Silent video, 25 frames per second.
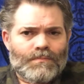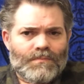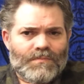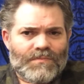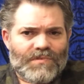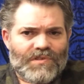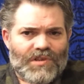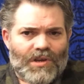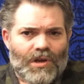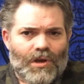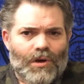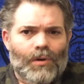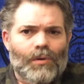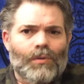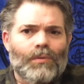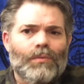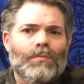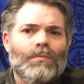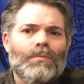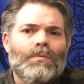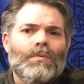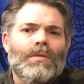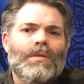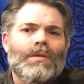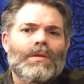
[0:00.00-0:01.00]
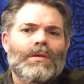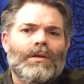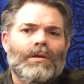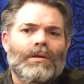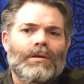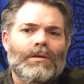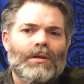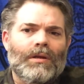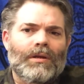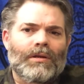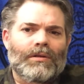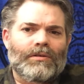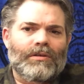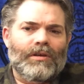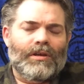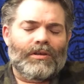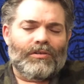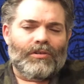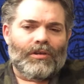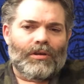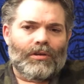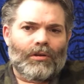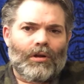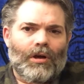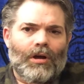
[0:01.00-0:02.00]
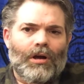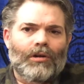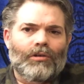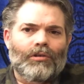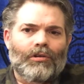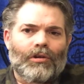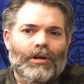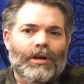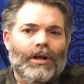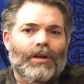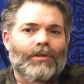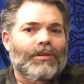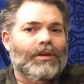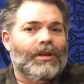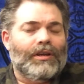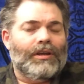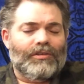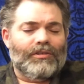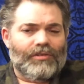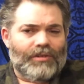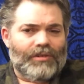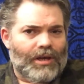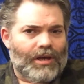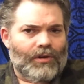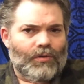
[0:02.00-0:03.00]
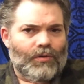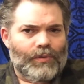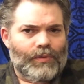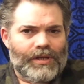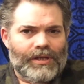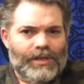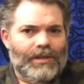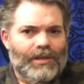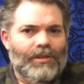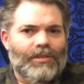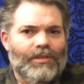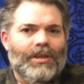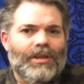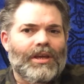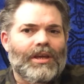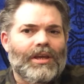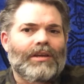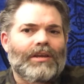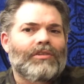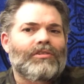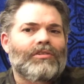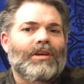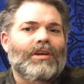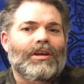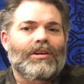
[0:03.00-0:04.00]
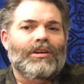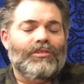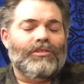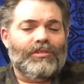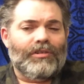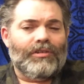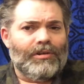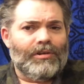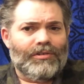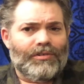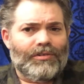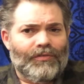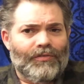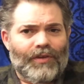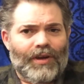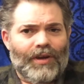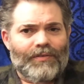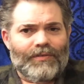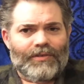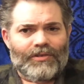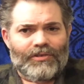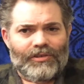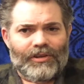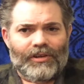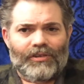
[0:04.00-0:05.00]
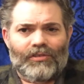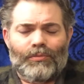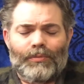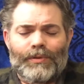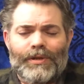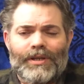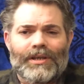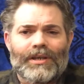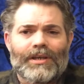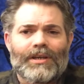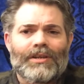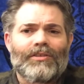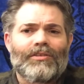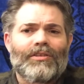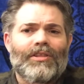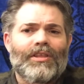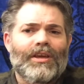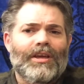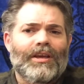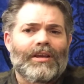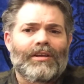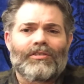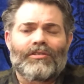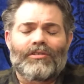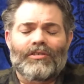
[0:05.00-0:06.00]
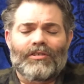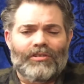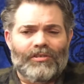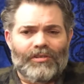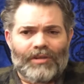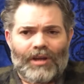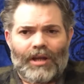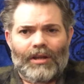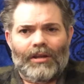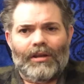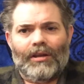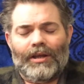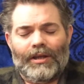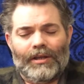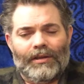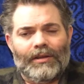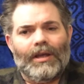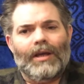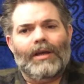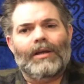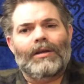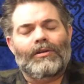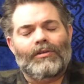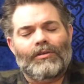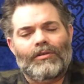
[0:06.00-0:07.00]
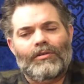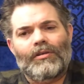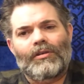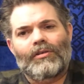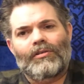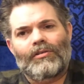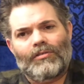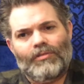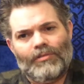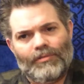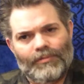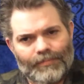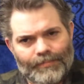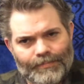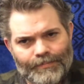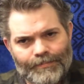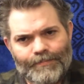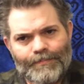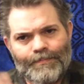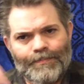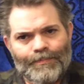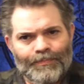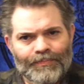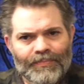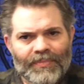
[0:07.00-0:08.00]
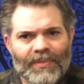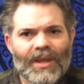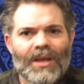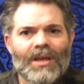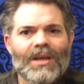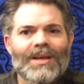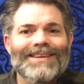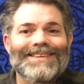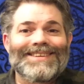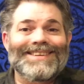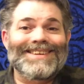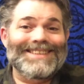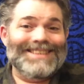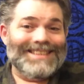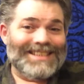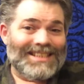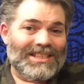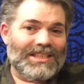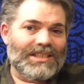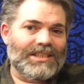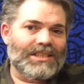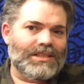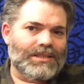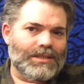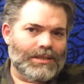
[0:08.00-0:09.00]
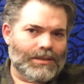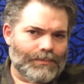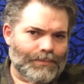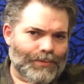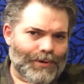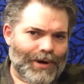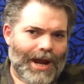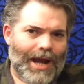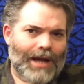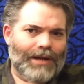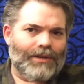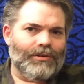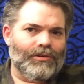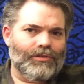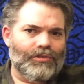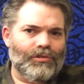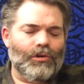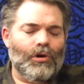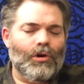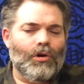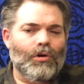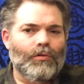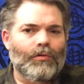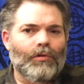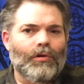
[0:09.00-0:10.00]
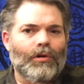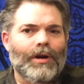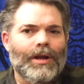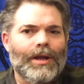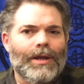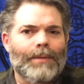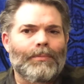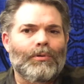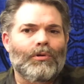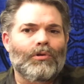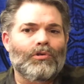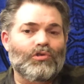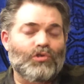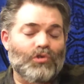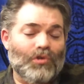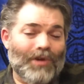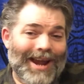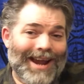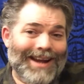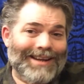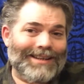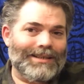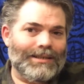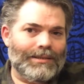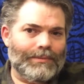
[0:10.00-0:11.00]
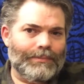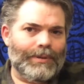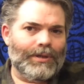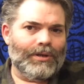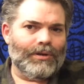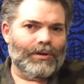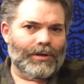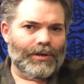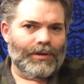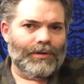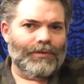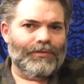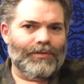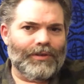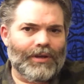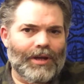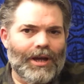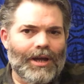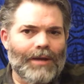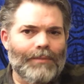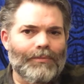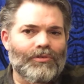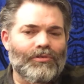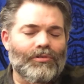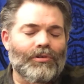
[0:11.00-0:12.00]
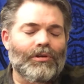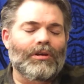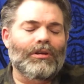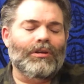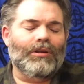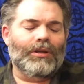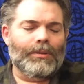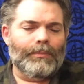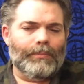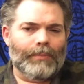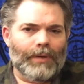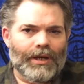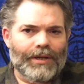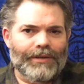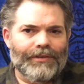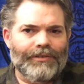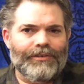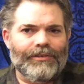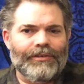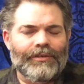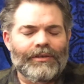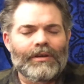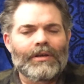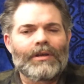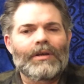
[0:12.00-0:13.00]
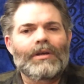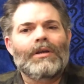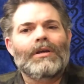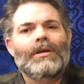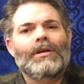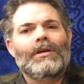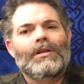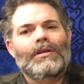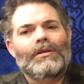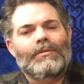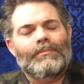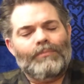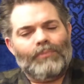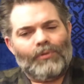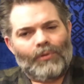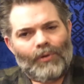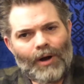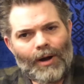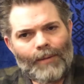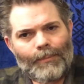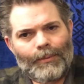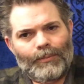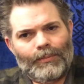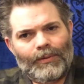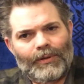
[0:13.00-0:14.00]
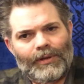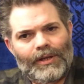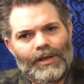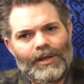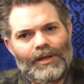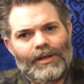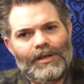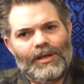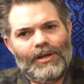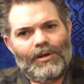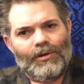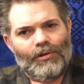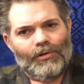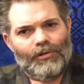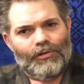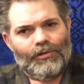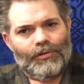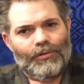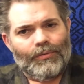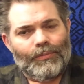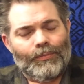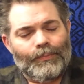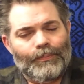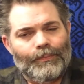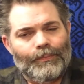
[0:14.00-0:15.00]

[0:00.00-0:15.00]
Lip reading: So it's a long, drawn-out thing. It's not a weekend thing. It's not a series of 5 or 6 weekend things. It's not like that. It's consistent practice over a protracted period of time, certainly months, probably a year or two,